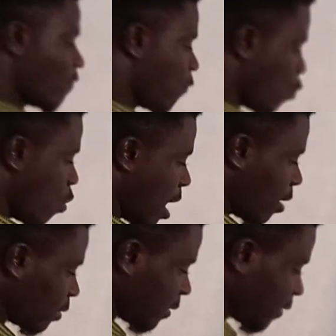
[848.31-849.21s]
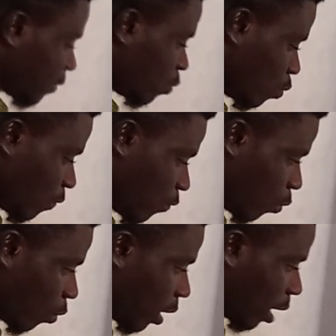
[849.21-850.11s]
4 hours. So
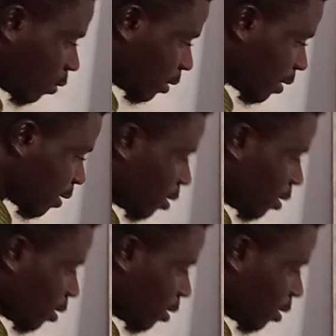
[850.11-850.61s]
4 hours.